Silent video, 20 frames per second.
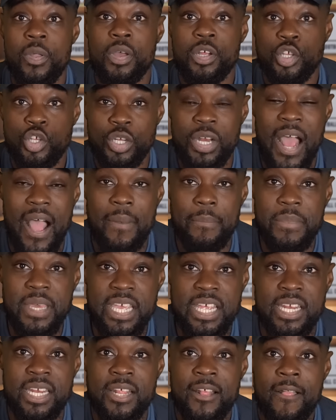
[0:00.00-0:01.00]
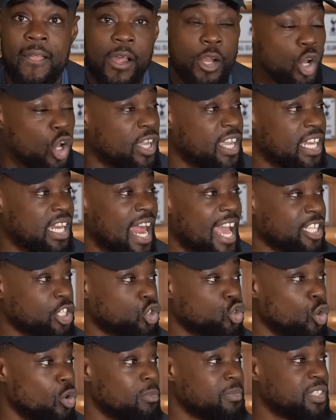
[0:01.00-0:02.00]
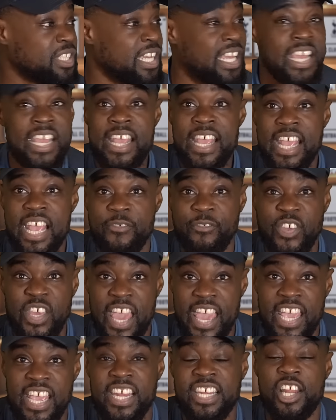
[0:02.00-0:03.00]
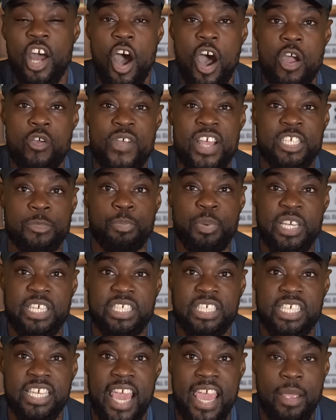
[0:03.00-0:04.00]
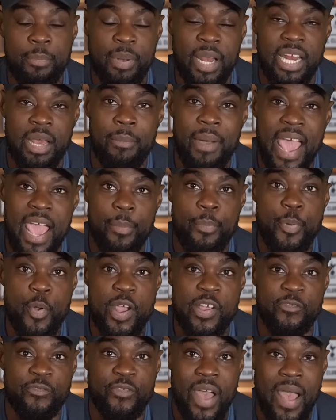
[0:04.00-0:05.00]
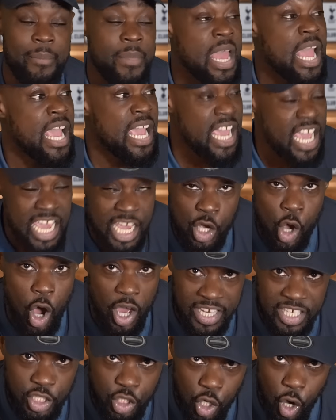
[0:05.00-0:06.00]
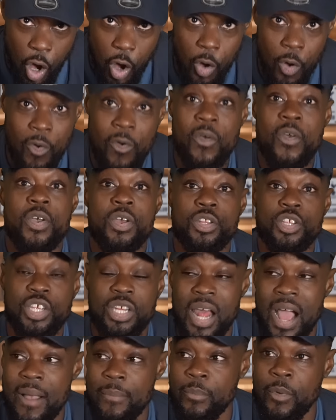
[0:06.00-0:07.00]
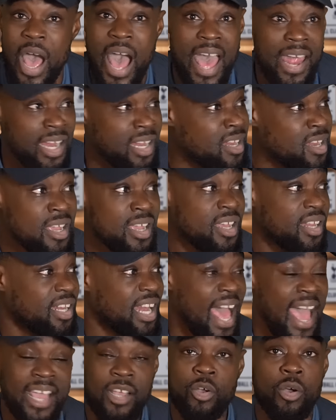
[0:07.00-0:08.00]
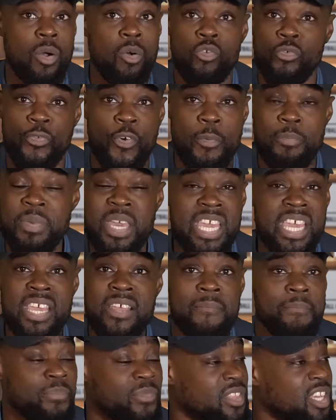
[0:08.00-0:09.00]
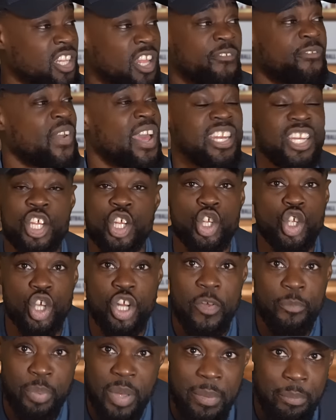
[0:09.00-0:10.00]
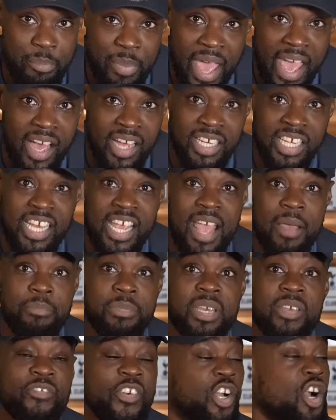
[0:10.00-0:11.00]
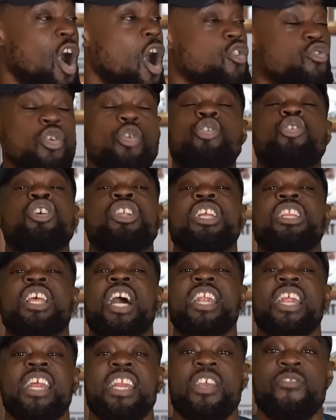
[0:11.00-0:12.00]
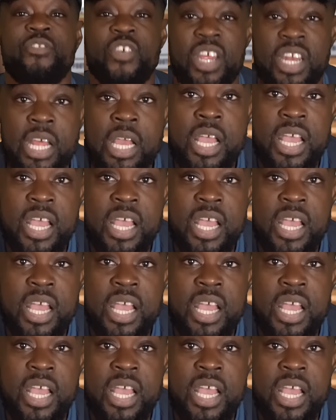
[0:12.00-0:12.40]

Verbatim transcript: Do you know what I mean? looking like Stormzy if he hated the RSPCA blood. Am I a prick, fam? He got his goal. Do you know? And like for me, the defending should have been better. You get me? Vicario couldn't have done anything.